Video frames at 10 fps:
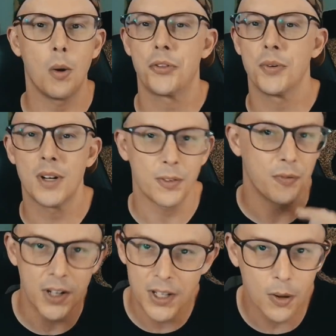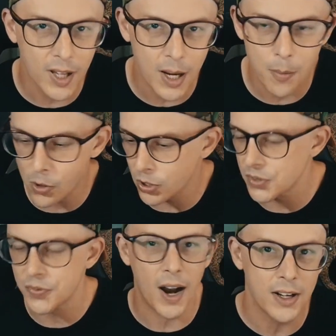through different video game
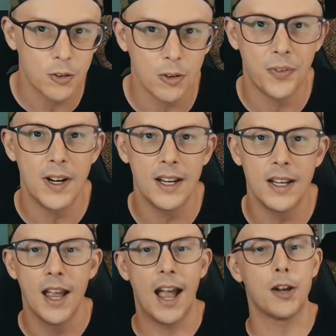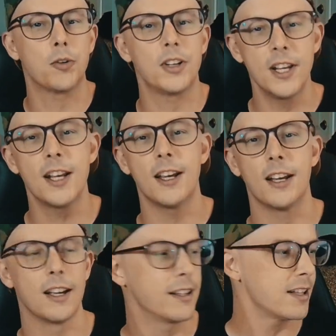worlds, finding graffiti, and critiquing
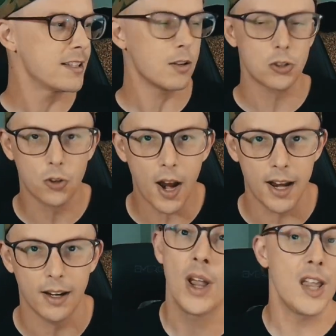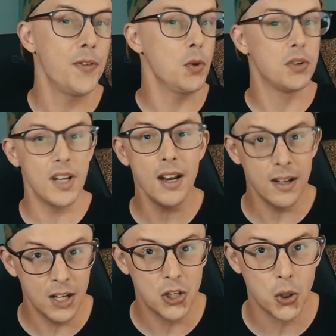it. That sounds great. If you
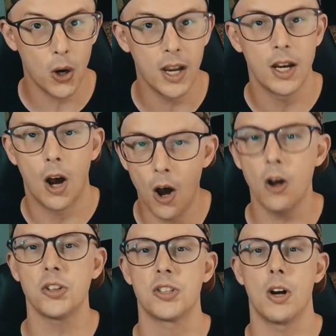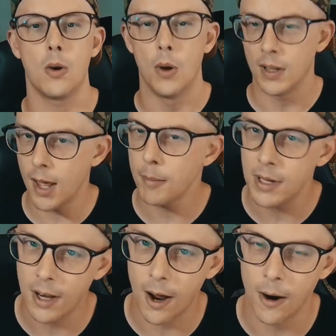didn't enjoy it, also let
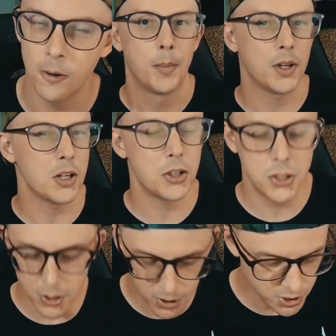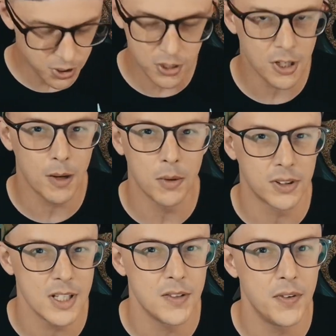me know, but as soon as you're done with
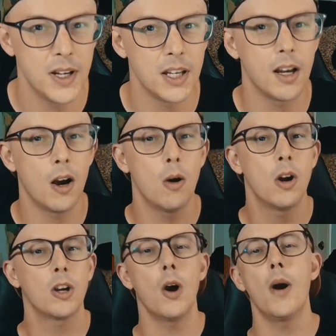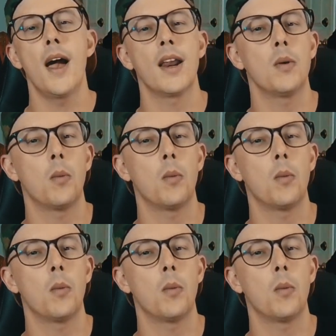this video, go ahead and